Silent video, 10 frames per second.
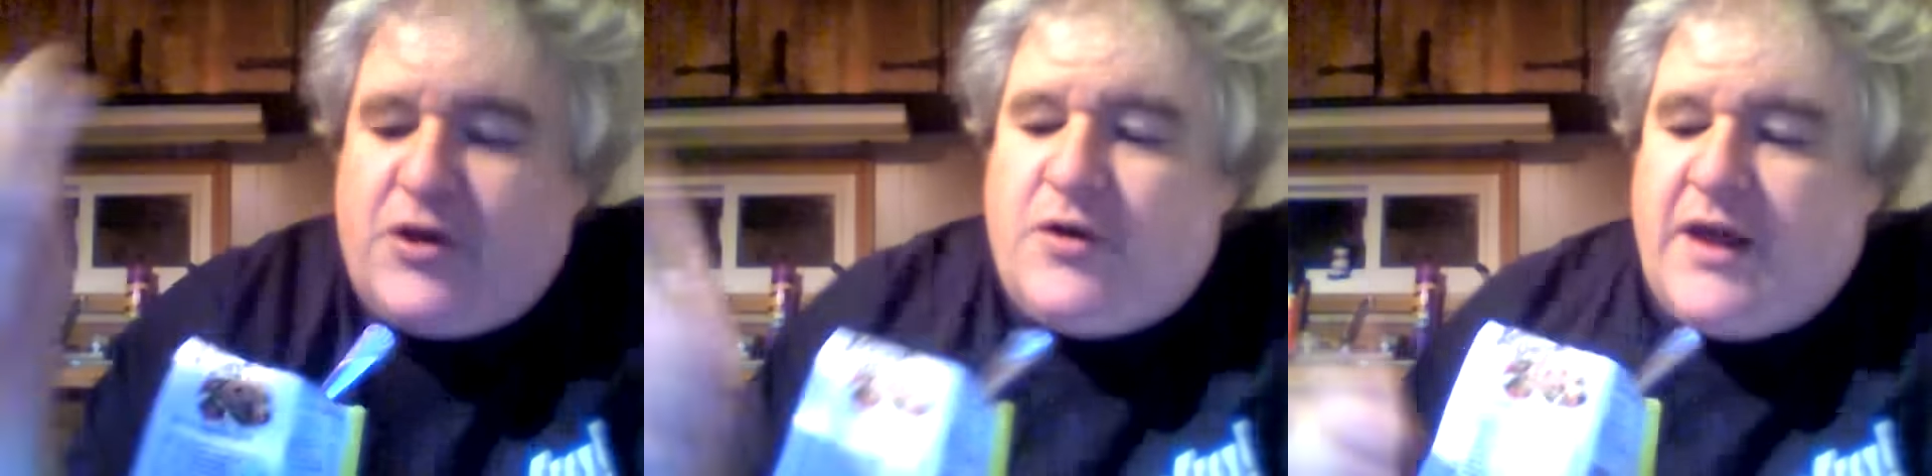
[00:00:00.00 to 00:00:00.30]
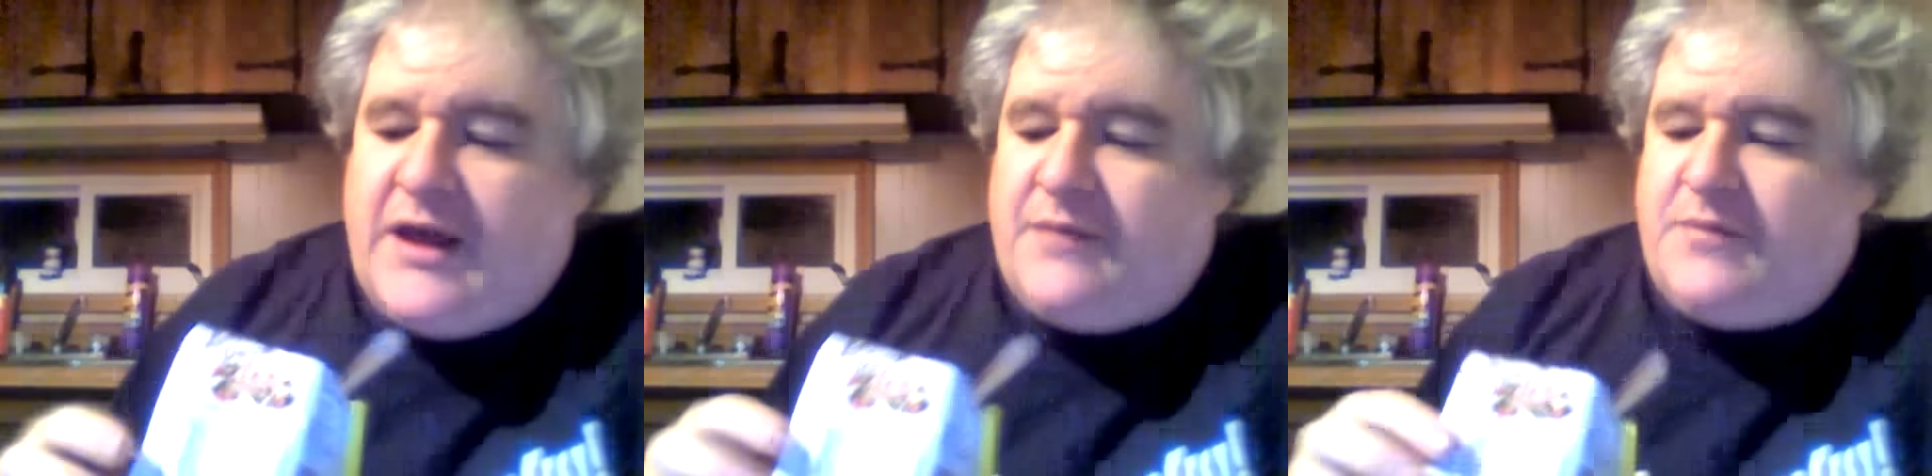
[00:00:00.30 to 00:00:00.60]
to go
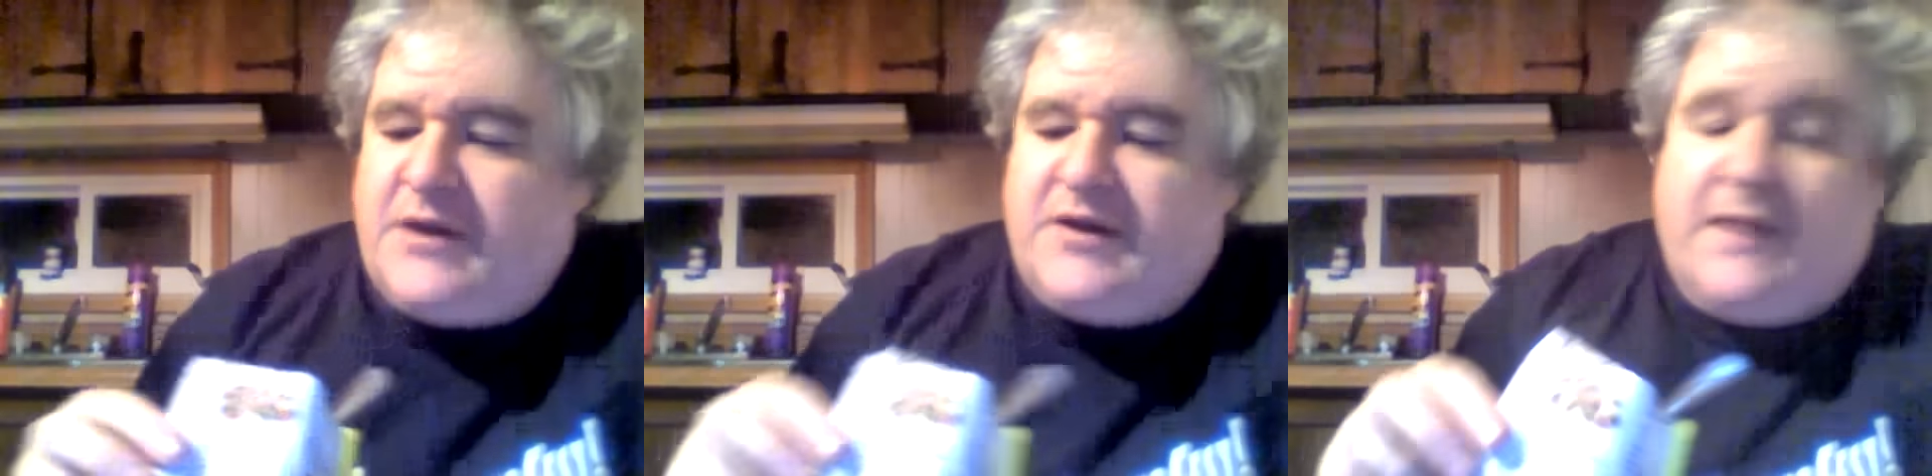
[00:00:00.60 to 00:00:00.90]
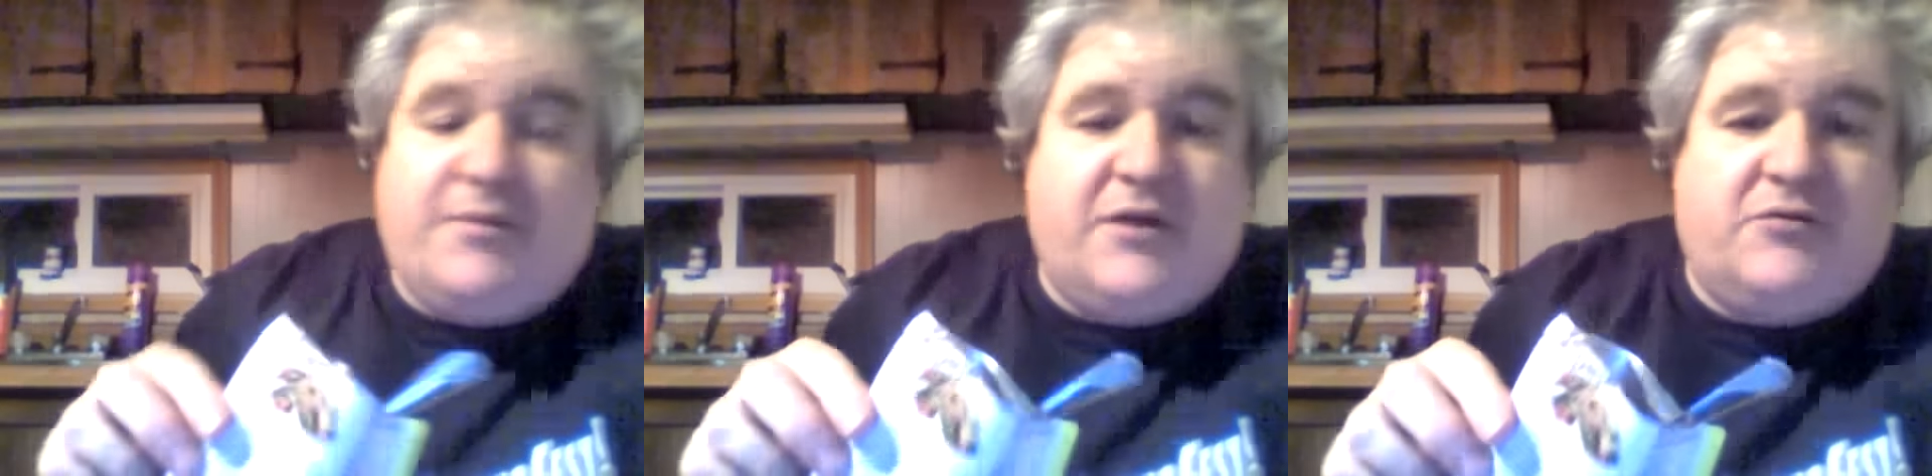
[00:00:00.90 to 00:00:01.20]
ahead and mix it
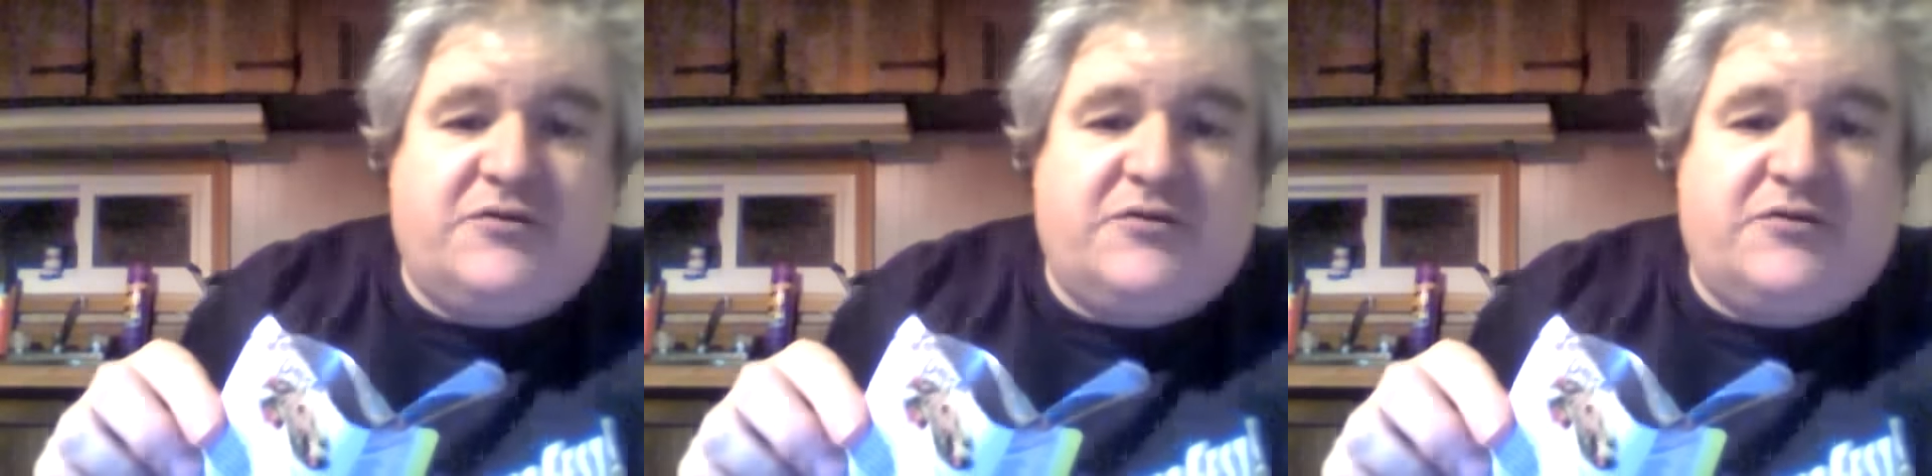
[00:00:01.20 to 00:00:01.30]
up into a